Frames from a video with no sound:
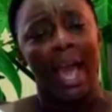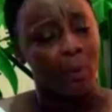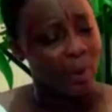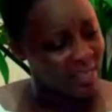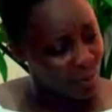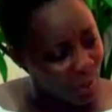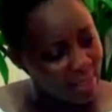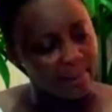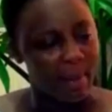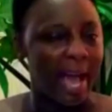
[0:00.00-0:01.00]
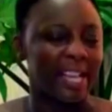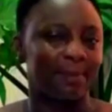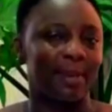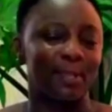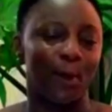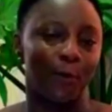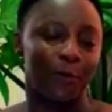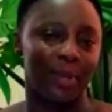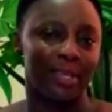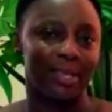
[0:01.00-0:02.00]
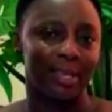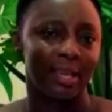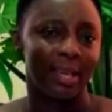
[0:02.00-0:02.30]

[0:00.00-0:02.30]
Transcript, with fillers: I once went to my husband's office,